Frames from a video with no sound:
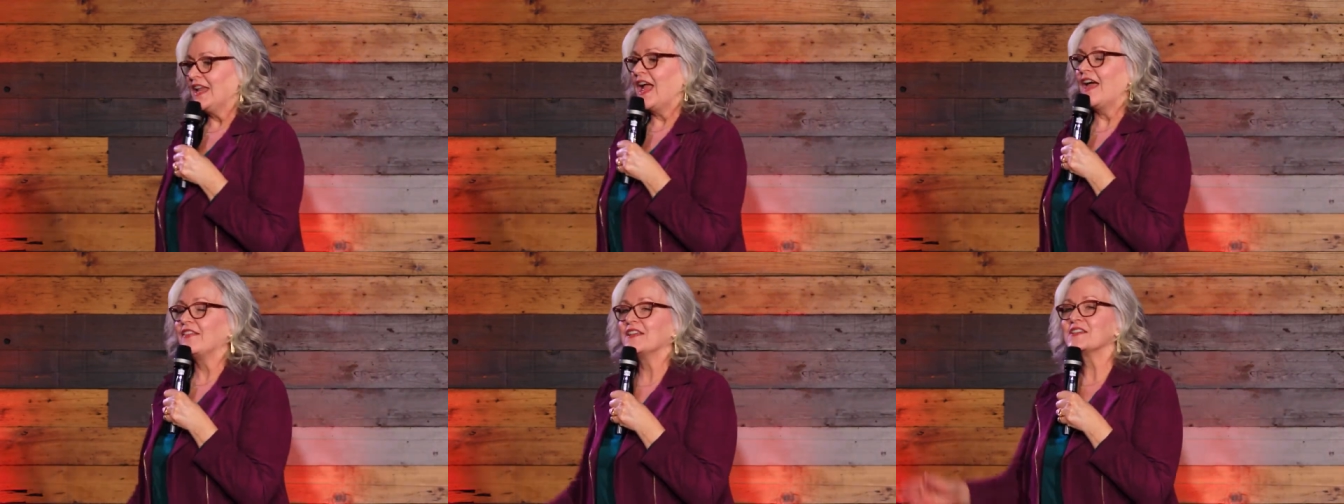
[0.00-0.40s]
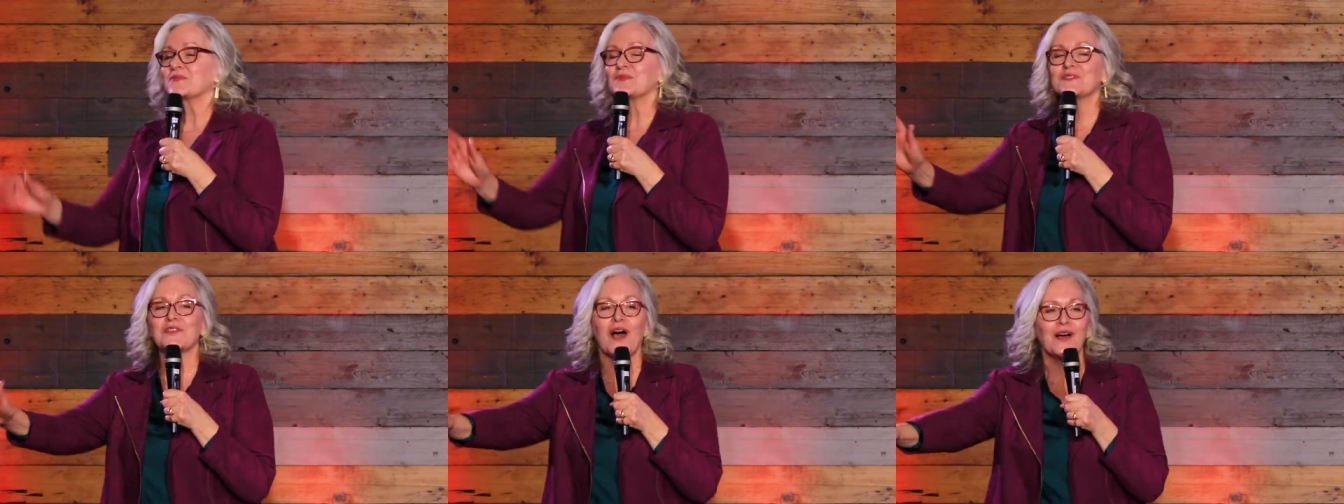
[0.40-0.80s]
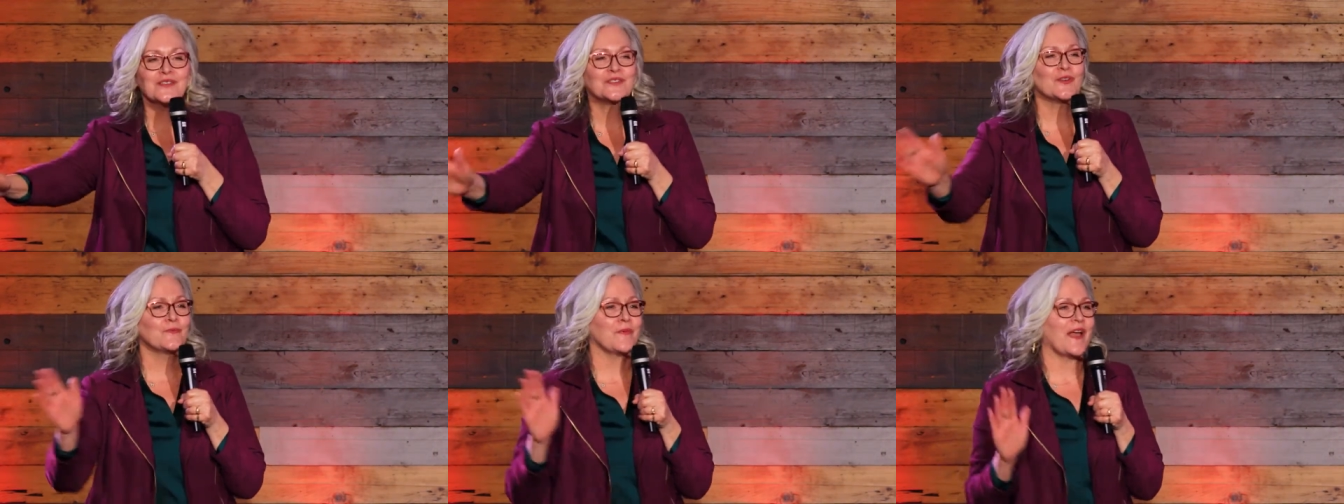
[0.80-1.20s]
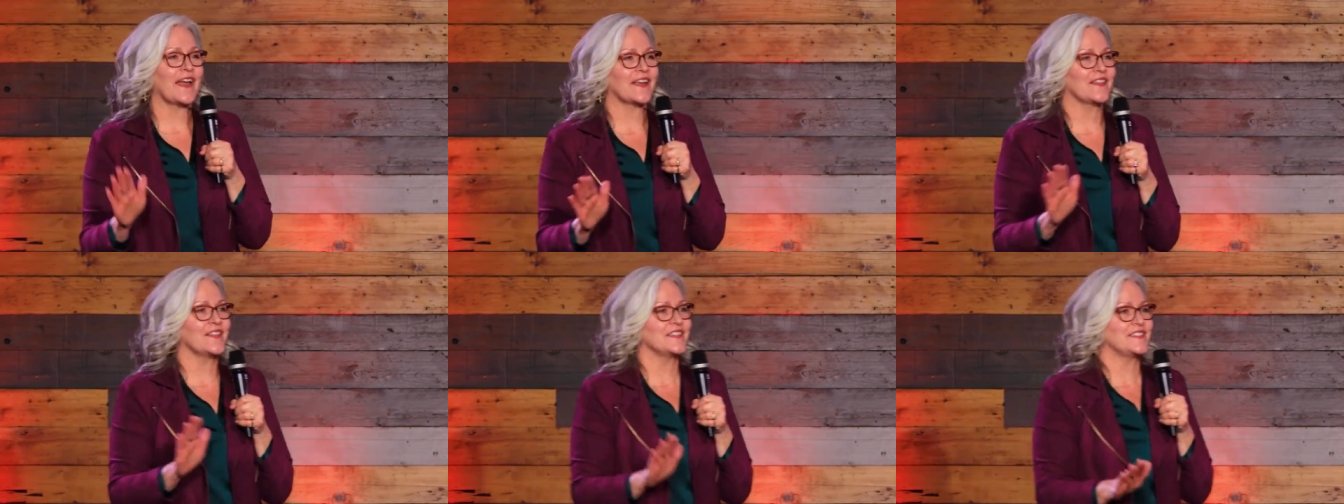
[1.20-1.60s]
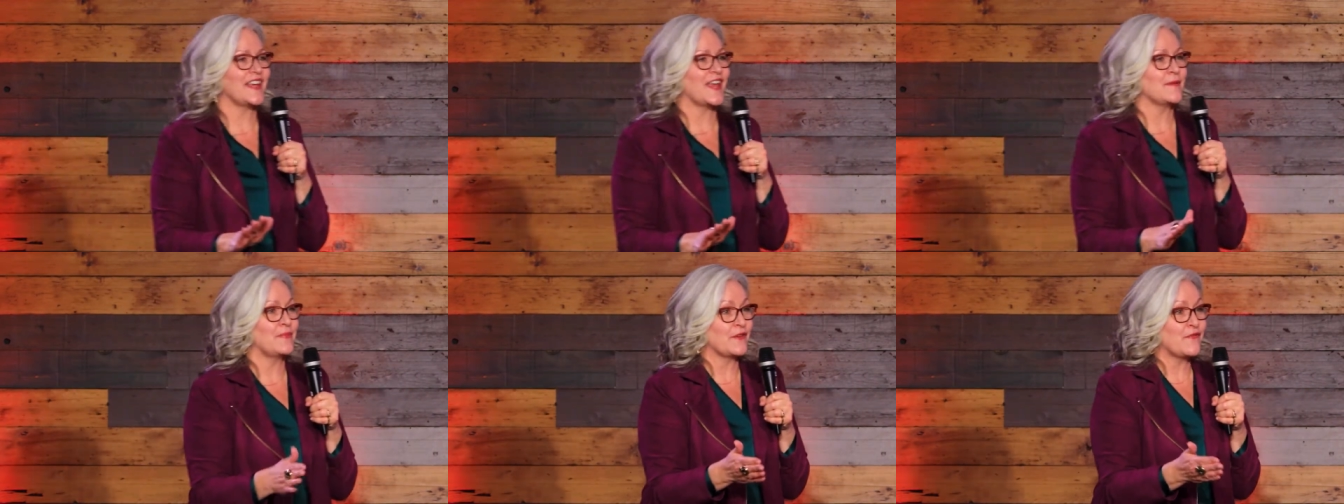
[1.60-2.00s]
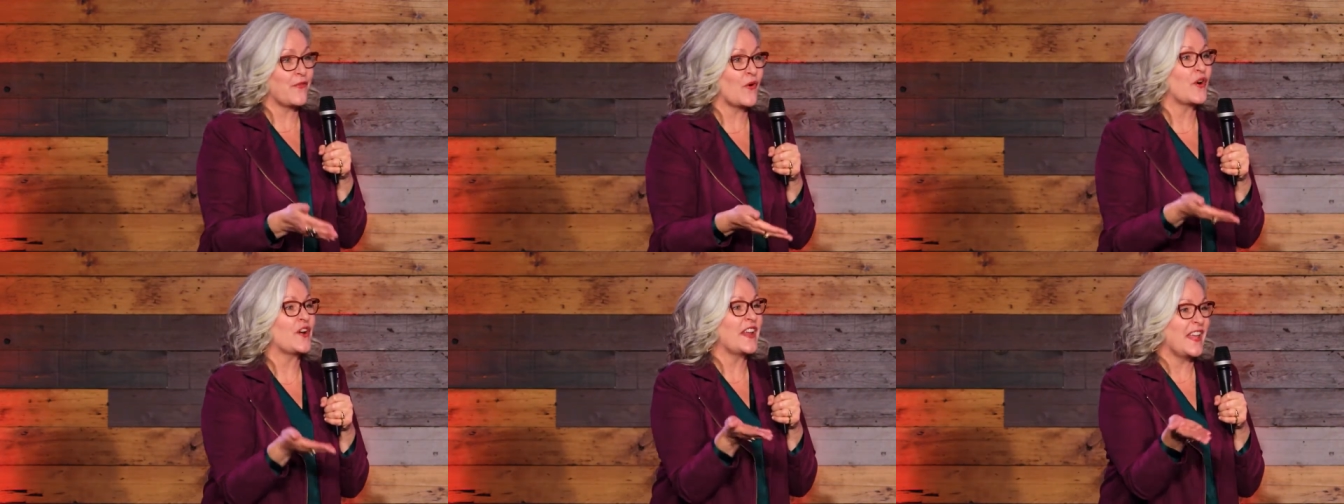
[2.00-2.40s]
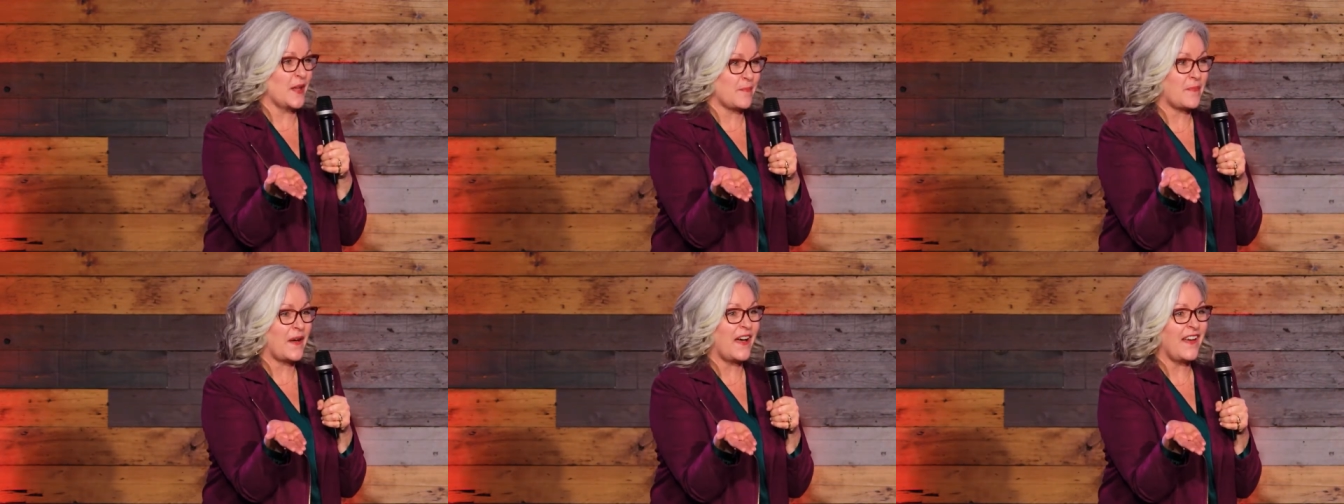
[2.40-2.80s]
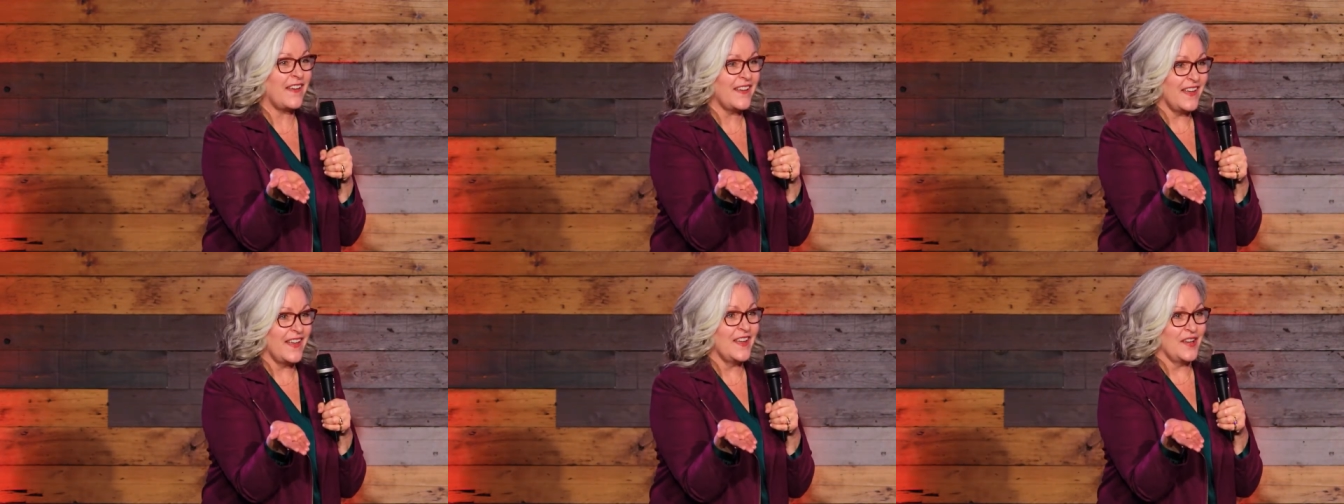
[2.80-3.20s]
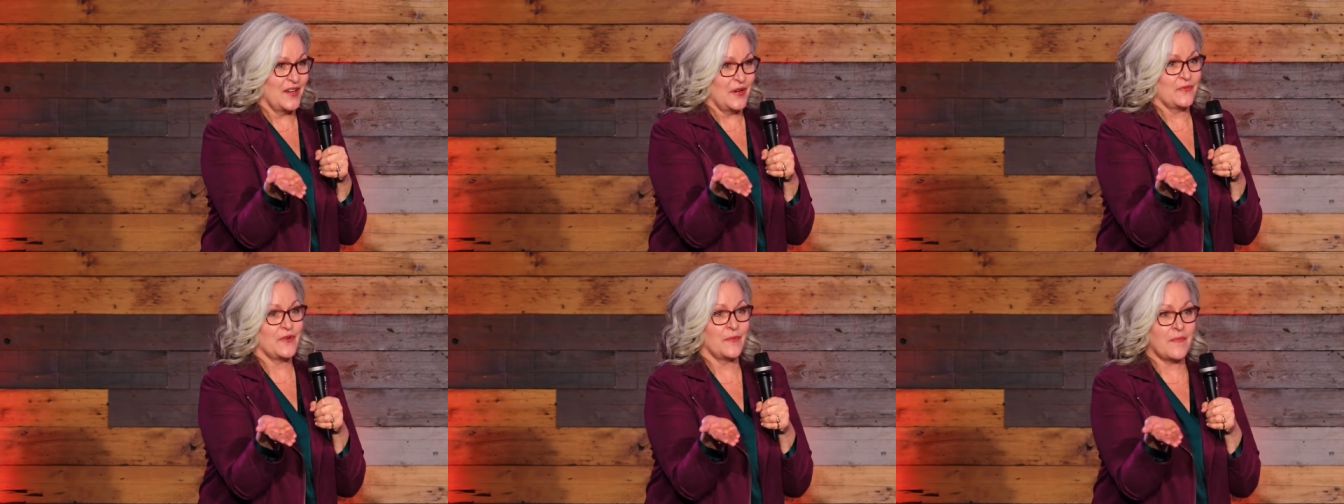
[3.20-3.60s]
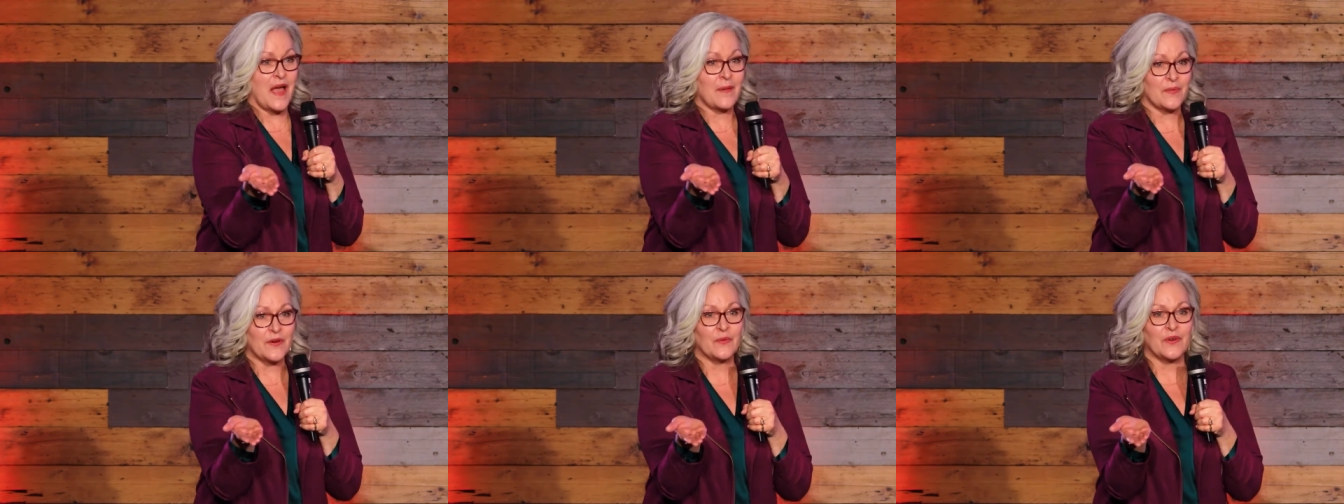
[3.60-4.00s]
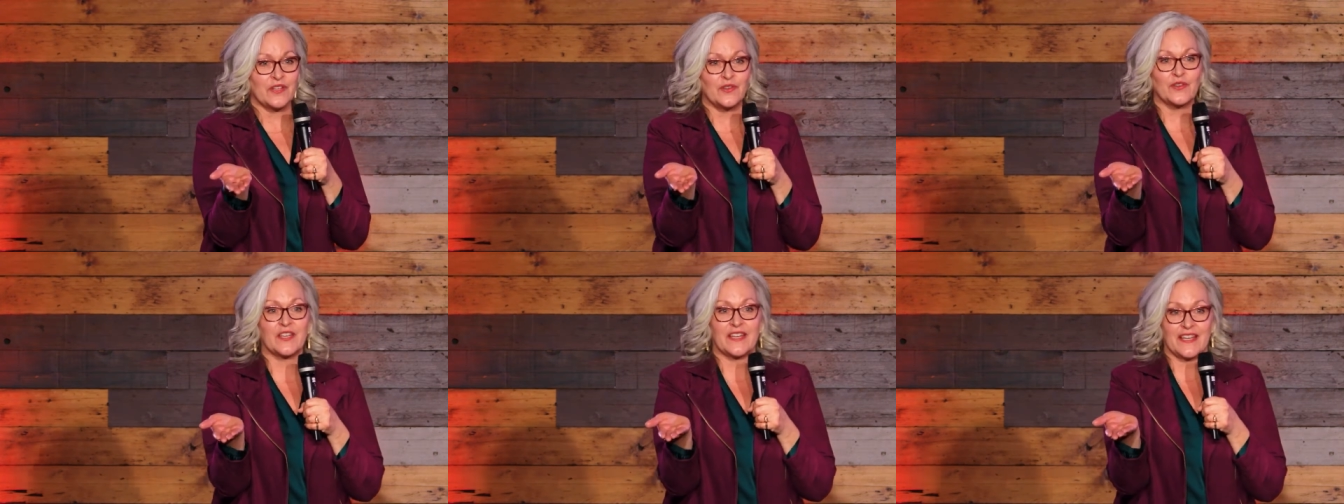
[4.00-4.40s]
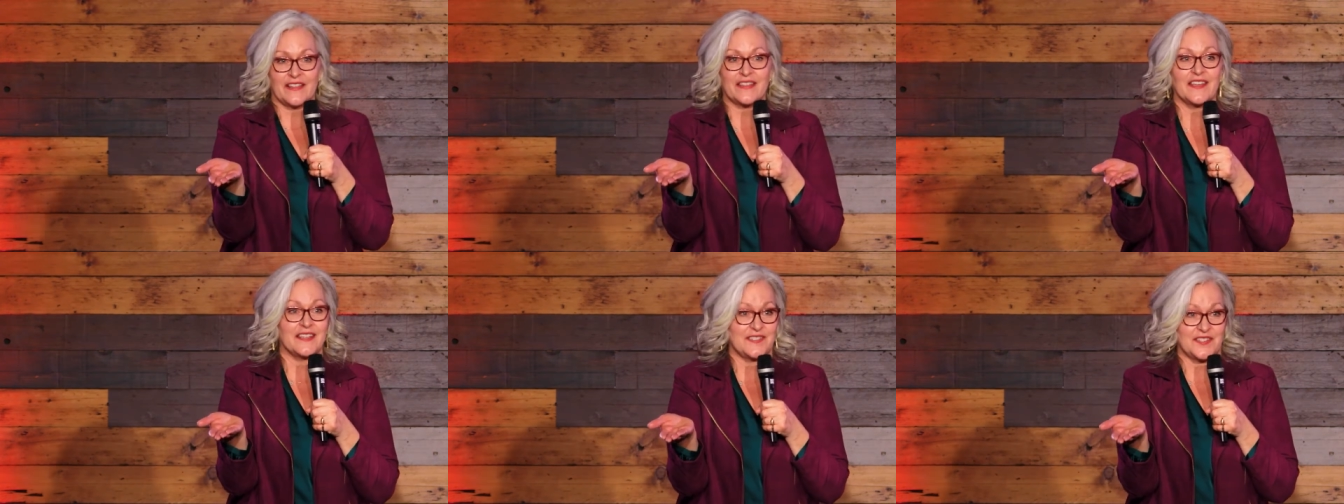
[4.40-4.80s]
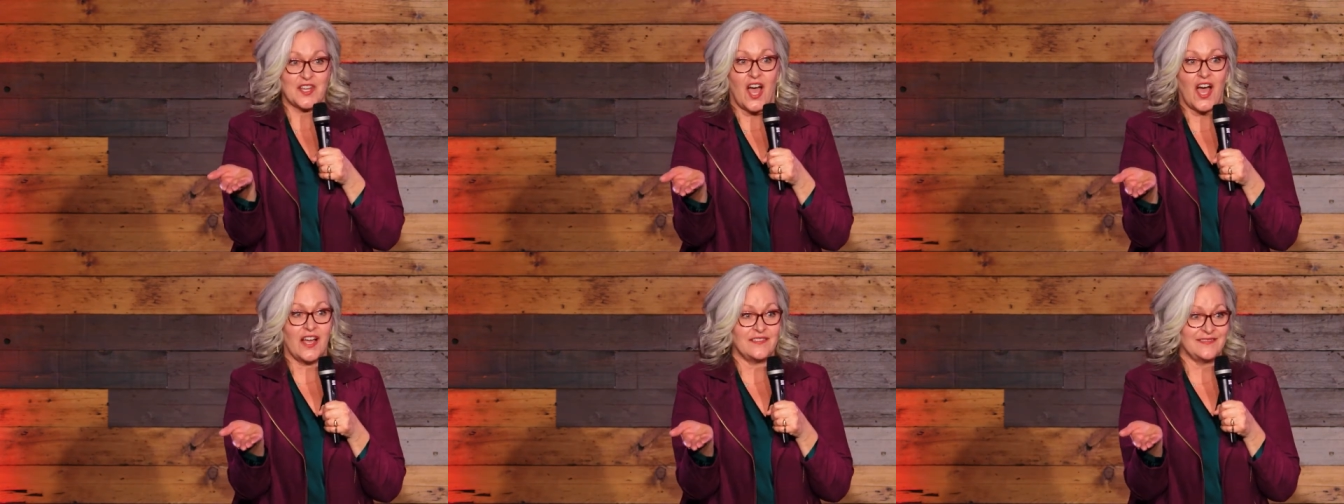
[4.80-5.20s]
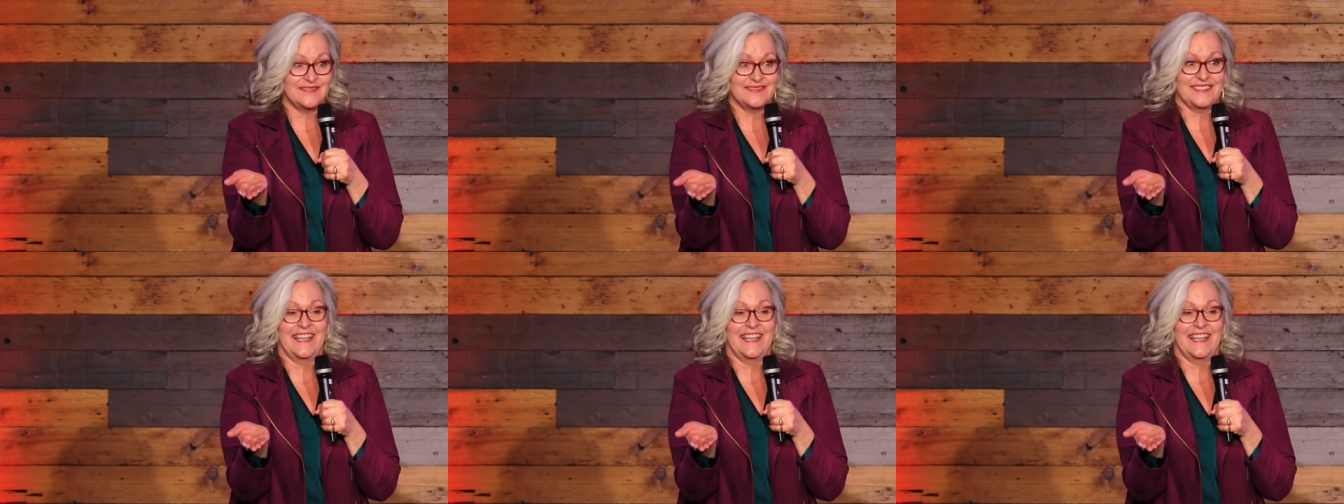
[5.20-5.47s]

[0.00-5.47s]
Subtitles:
And this was also back in the day before HIPAA. Remember when you could get things done?